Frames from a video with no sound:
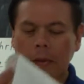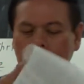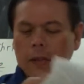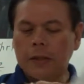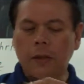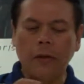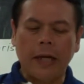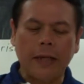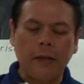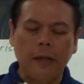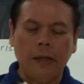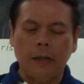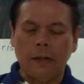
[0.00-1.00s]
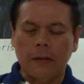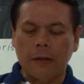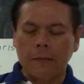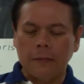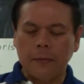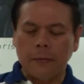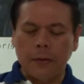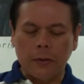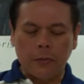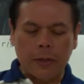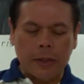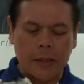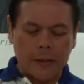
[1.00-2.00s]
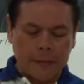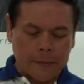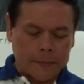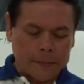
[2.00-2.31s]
That's the whole idea of the first reading.